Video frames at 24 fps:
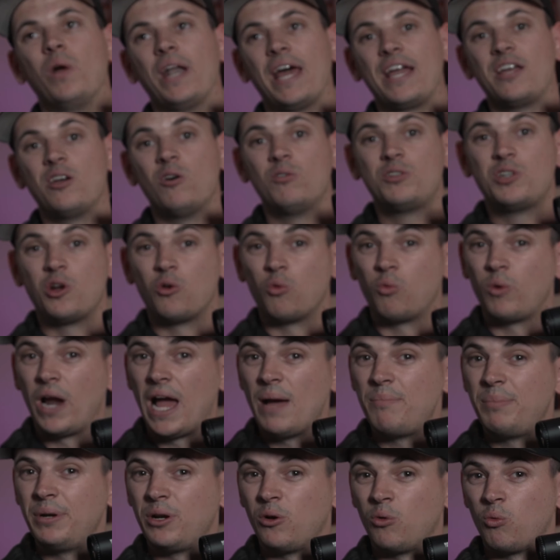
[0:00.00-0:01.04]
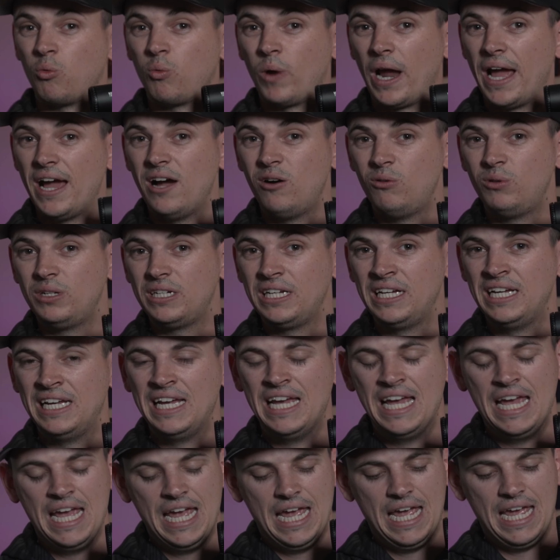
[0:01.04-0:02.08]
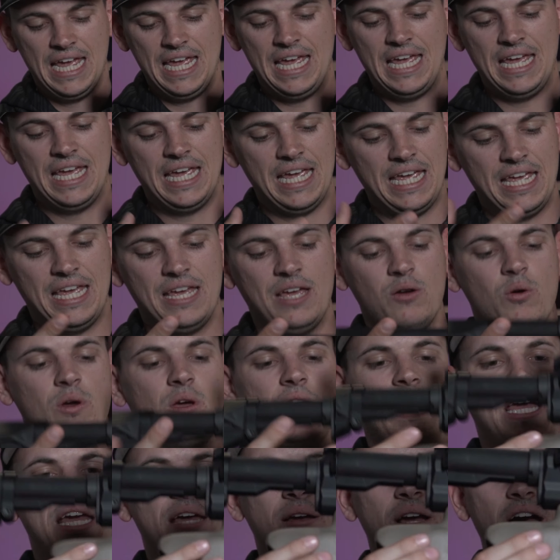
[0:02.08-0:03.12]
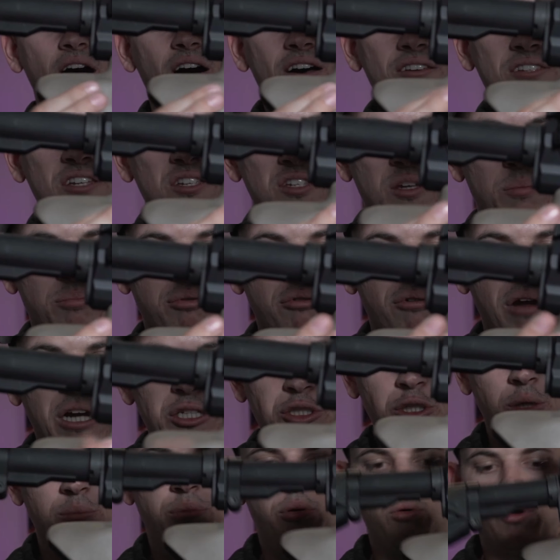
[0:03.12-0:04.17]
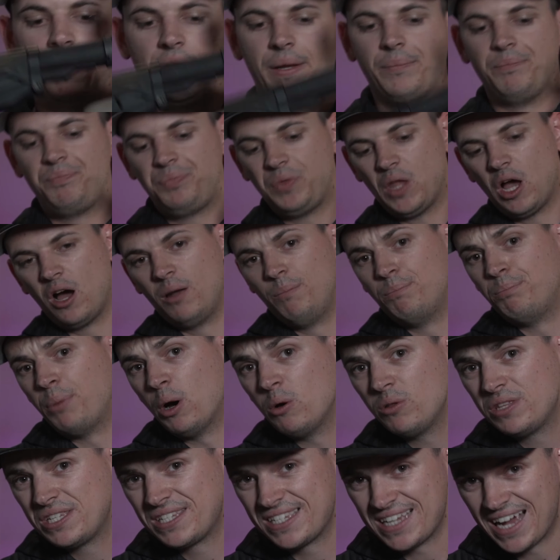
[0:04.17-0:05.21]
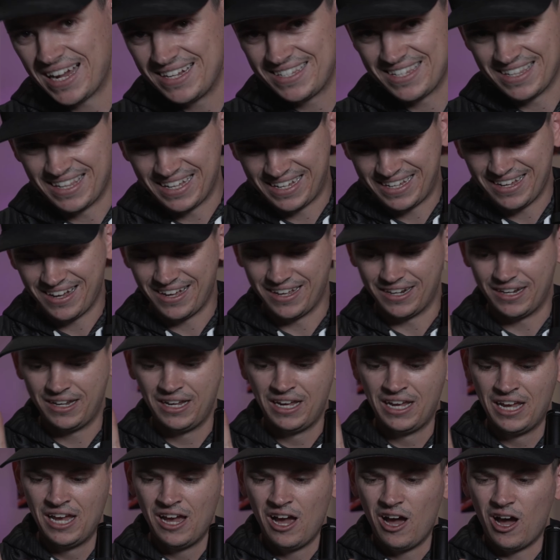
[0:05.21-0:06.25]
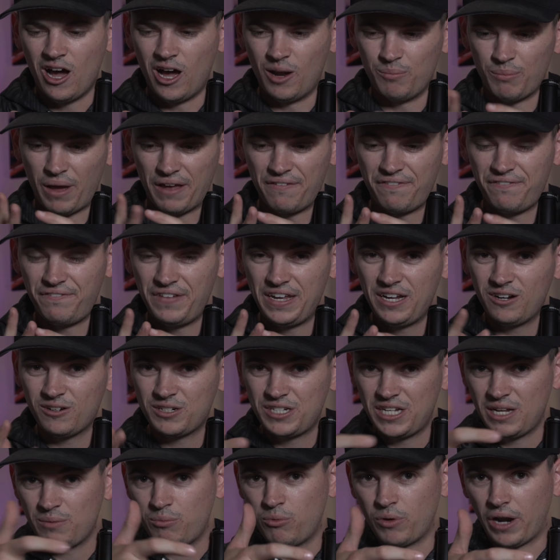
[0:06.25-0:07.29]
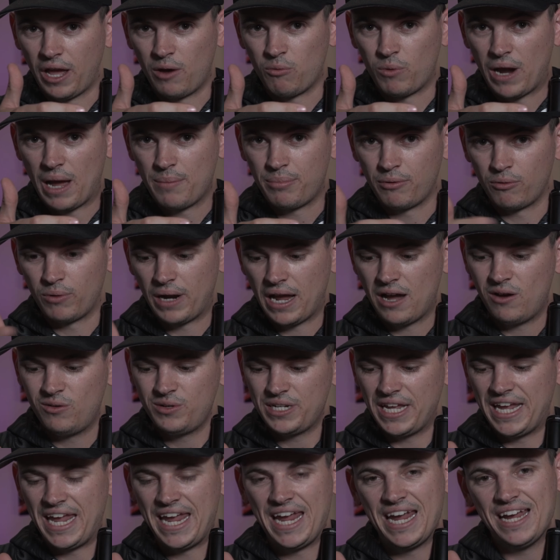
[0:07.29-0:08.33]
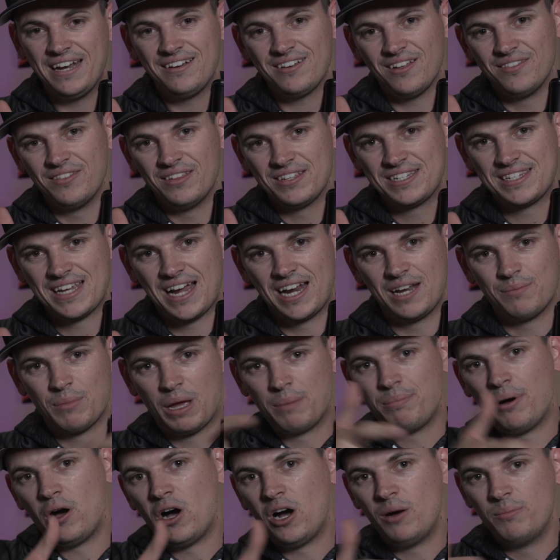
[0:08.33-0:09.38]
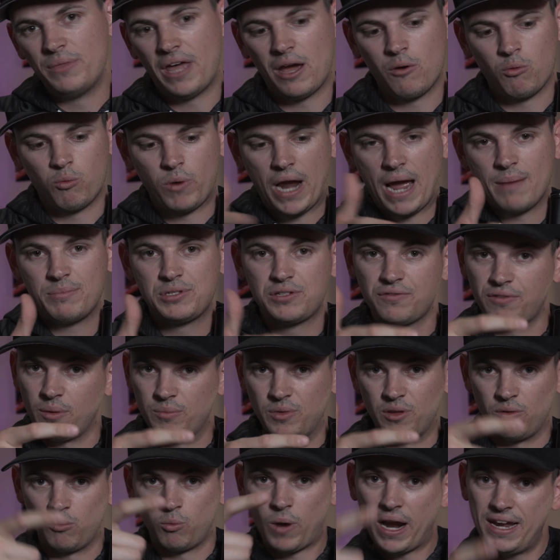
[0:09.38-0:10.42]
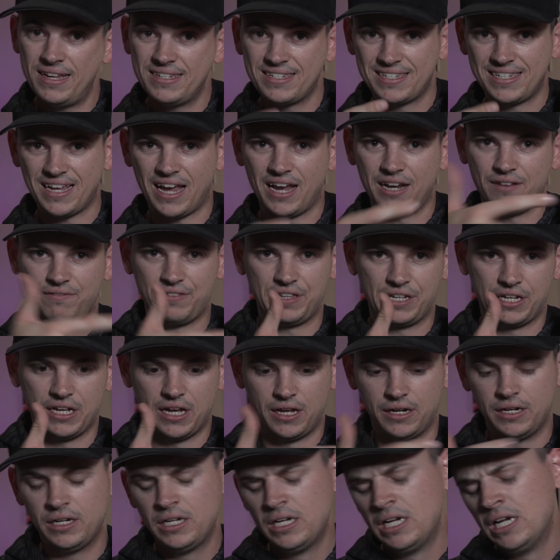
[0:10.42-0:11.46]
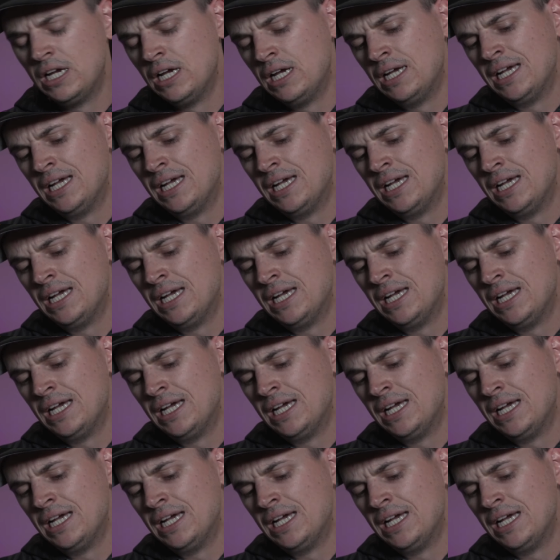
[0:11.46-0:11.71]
when I go to wrap it around, it causes a pressure point on both sides of the gun, on my fingertip when I wrap around and on the side of my palm that wraps from the right side of the gun.